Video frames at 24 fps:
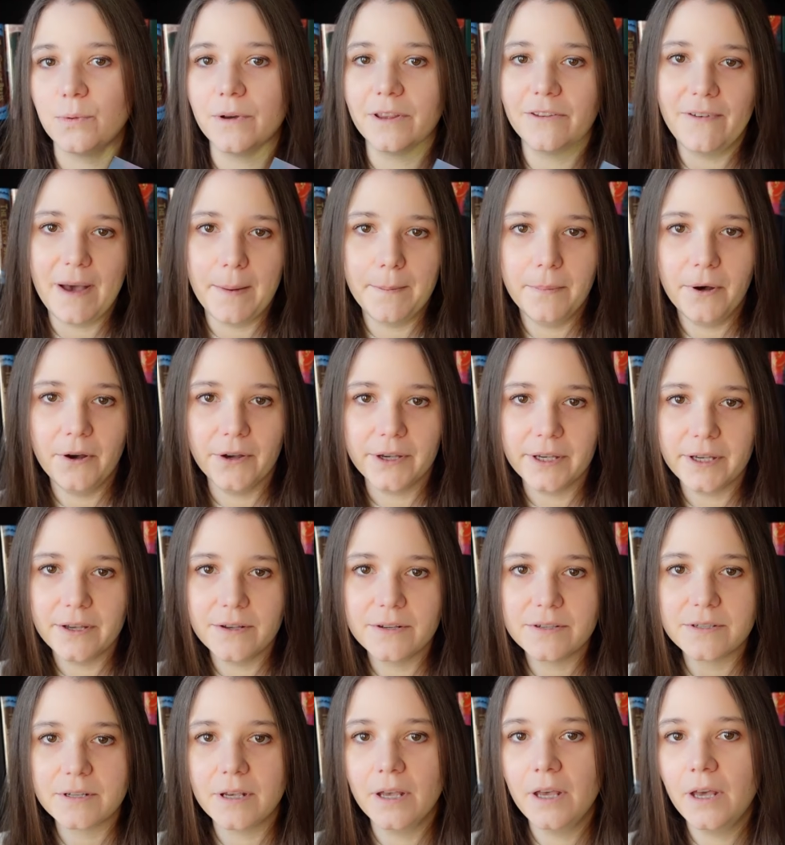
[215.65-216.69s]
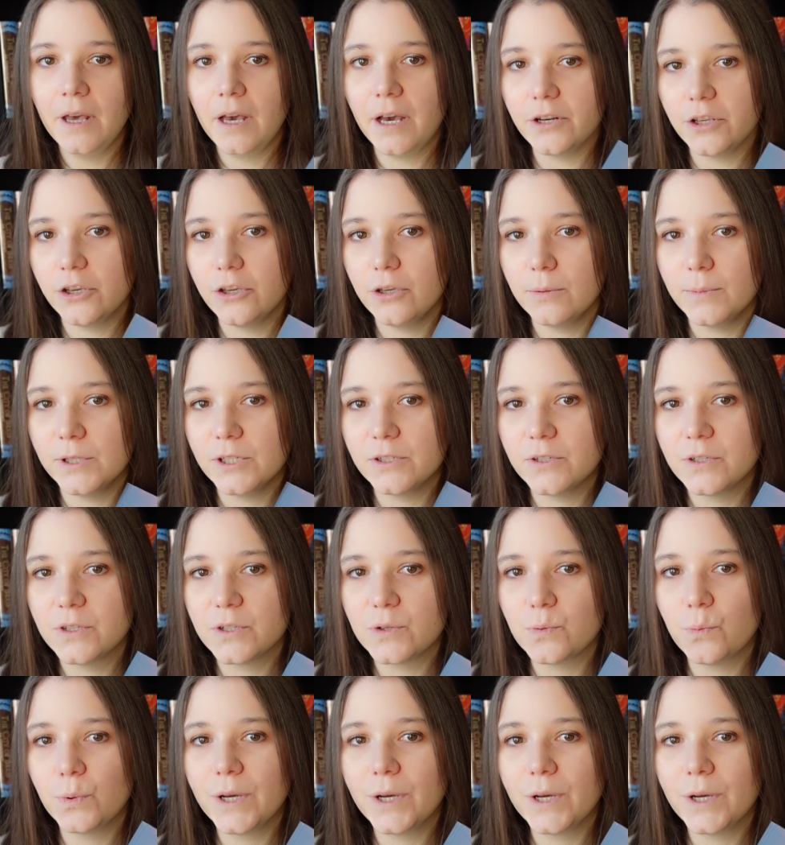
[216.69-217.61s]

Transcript: with vampires and humans,